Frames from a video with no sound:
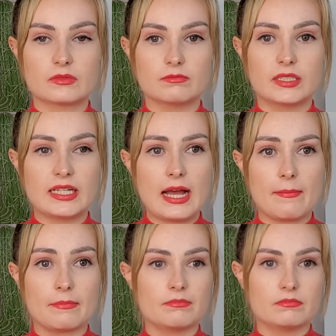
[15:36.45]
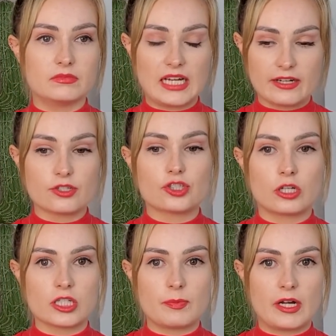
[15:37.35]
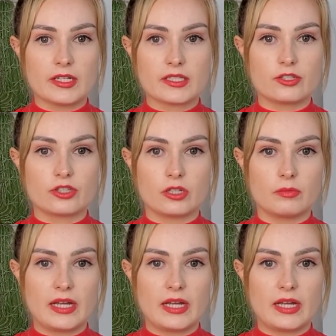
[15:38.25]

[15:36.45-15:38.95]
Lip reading: But yeah, that is Charles Bonnet Syndrome.